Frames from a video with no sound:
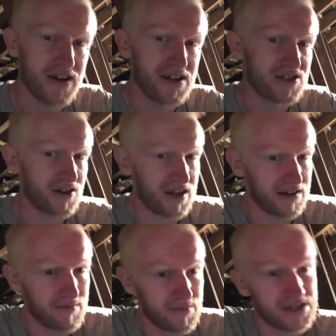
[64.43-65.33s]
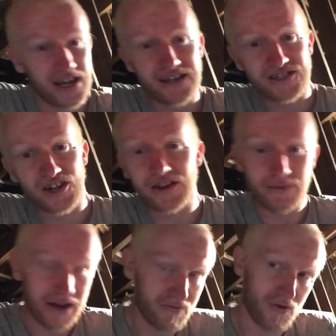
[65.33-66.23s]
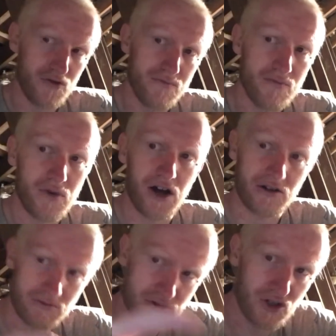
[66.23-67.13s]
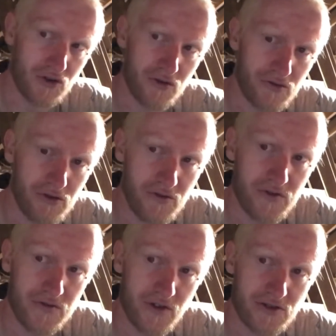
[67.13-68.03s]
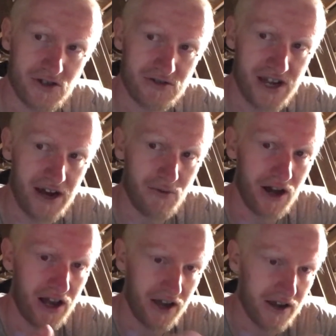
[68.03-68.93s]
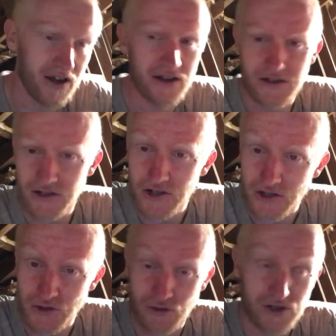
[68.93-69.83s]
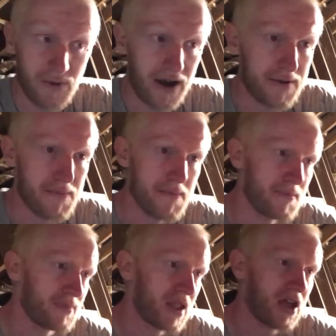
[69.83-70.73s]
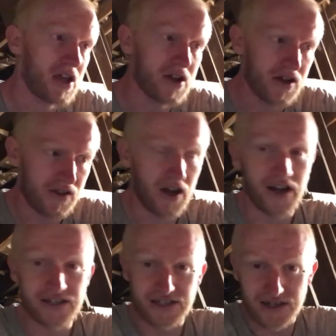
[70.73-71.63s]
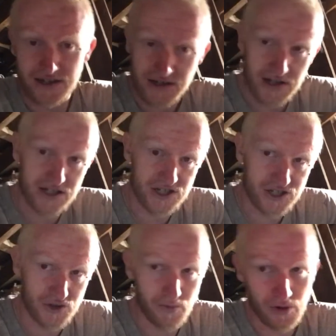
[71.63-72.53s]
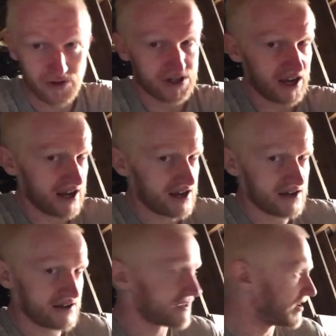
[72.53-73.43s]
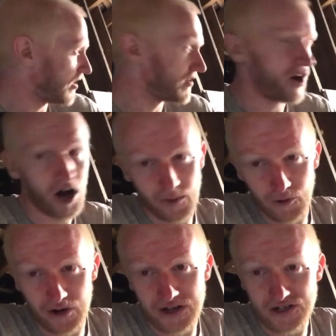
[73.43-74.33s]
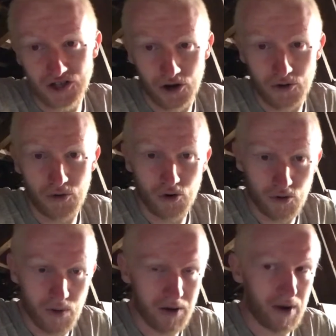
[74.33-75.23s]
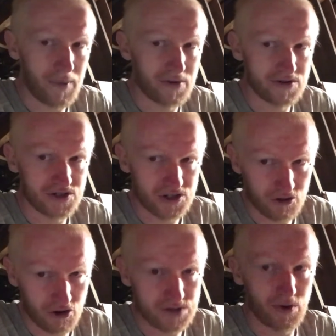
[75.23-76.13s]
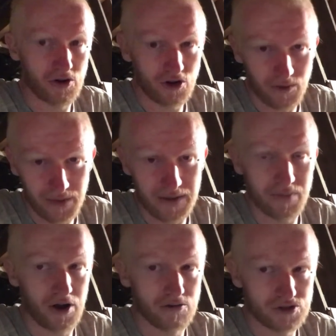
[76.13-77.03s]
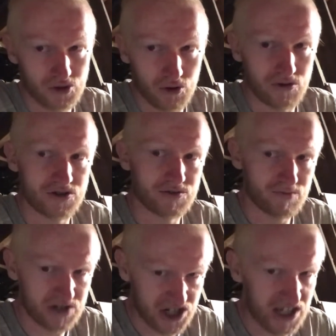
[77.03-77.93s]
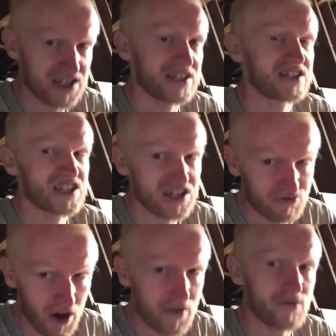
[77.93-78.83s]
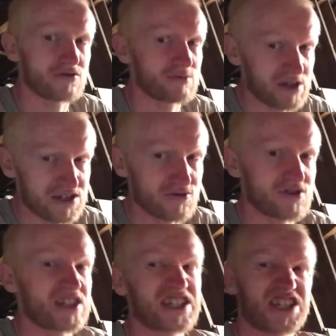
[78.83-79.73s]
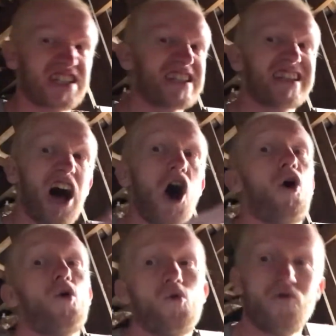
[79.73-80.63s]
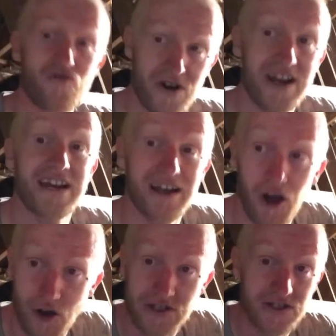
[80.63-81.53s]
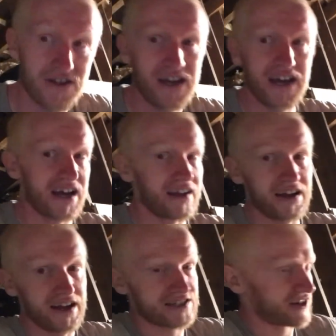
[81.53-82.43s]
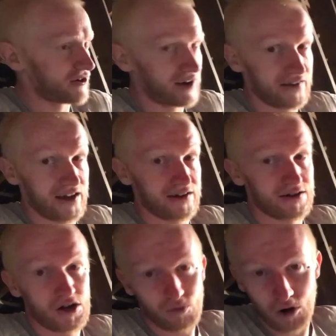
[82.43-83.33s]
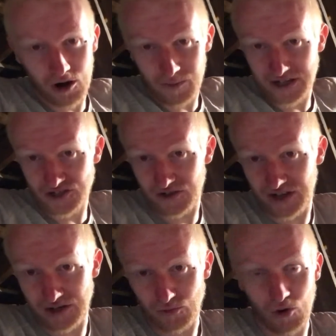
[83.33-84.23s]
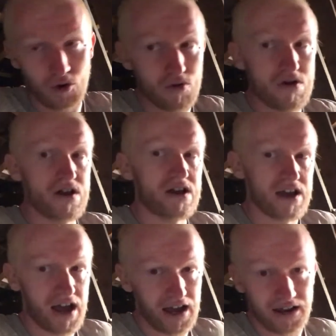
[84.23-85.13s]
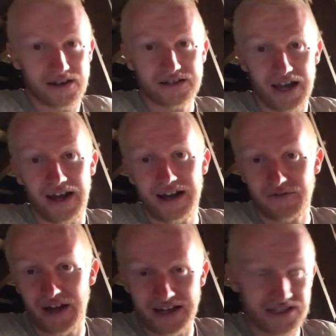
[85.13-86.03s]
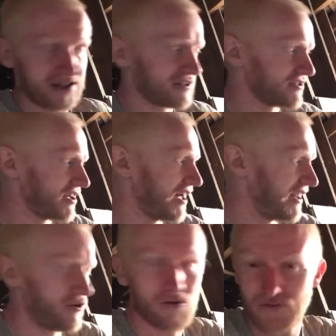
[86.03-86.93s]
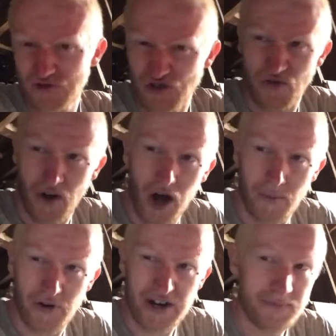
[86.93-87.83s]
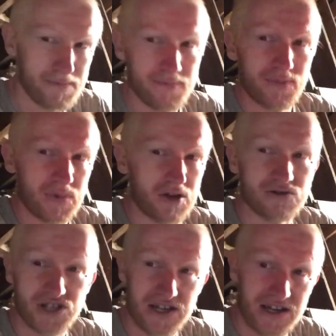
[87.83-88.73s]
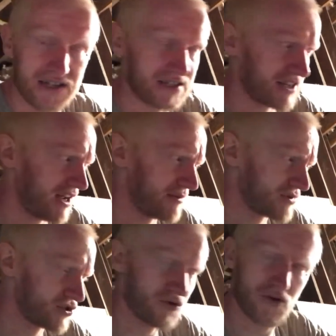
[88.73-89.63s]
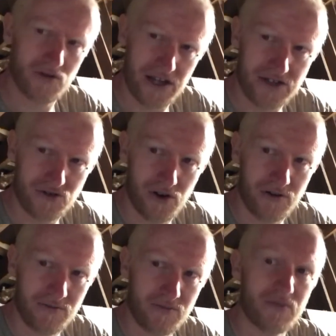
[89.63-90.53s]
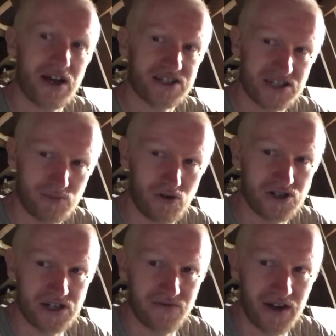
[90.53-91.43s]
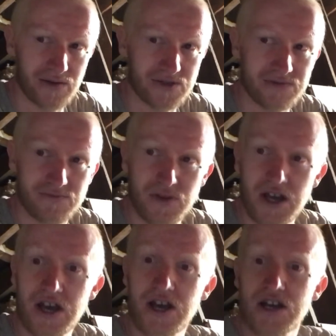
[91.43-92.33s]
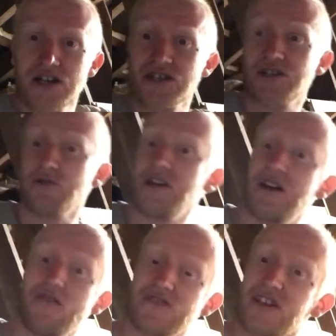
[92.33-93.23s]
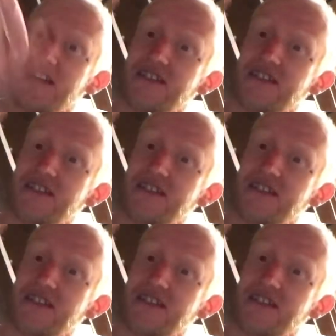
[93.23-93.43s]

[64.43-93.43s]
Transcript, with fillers: So yeah, 10's done the main room. I'll toggle through a few photos now while I uh, talk to you about it. The idea is to put a gun armory, so all my weapons, the crossbow, compound bow, swords, machetes, rifles, pistols, just the whole freaking lot is going to go down there. Workbench on the end wall, and yeah, have that as a a little sort of armory. You'll see it, I'm sure, later on as this project develops. Still need to obviously